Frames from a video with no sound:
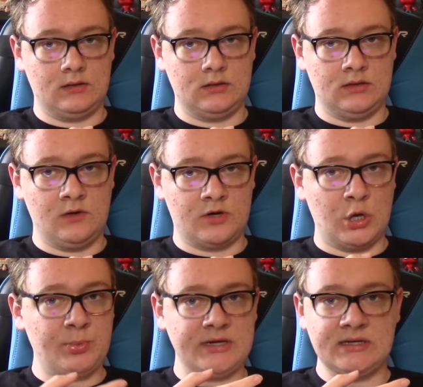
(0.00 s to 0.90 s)
You know,
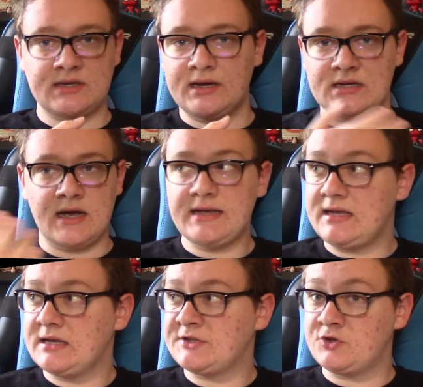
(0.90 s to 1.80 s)
companies like
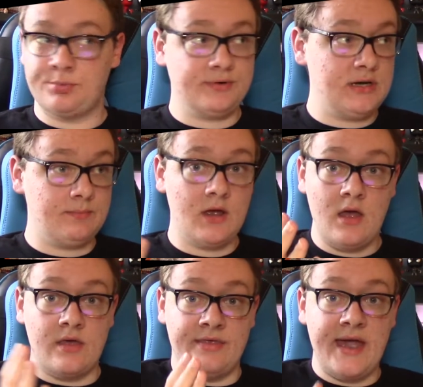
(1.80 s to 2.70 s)
Nike and Supreme,
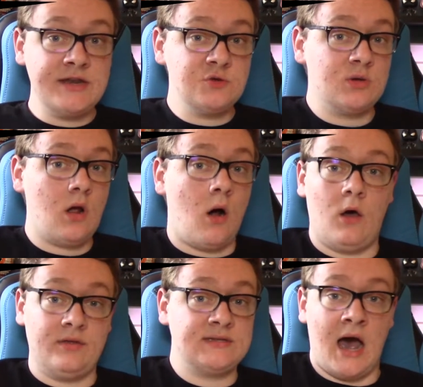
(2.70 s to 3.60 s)
they do it
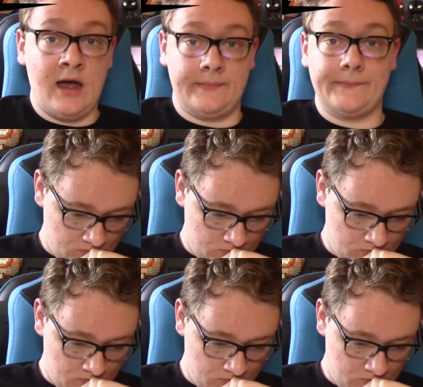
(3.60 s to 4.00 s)
all the time.